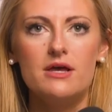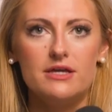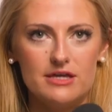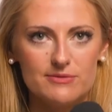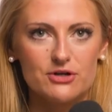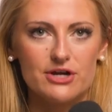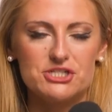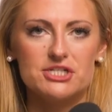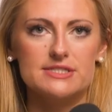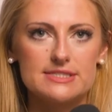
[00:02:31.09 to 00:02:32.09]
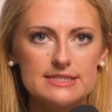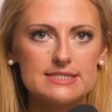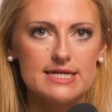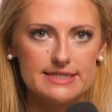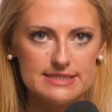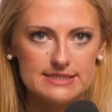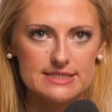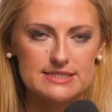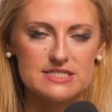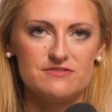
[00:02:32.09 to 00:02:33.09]
immigration since
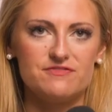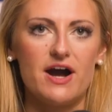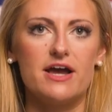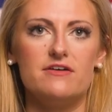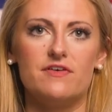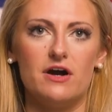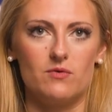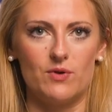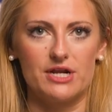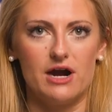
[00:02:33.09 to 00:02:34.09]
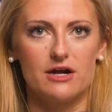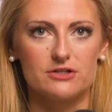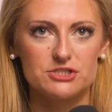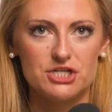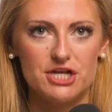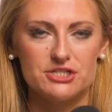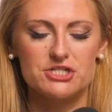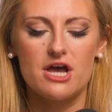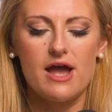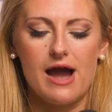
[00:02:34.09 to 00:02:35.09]
1965 when Congress
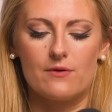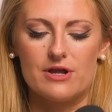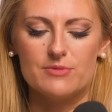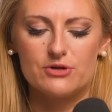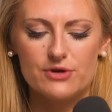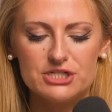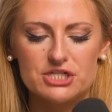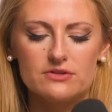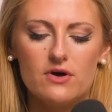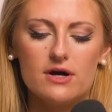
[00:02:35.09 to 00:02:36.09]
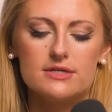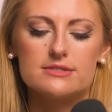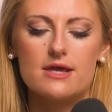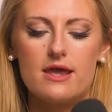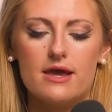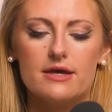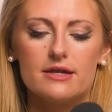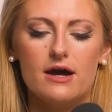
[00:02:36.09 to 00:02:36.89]
changed our immigration laws. And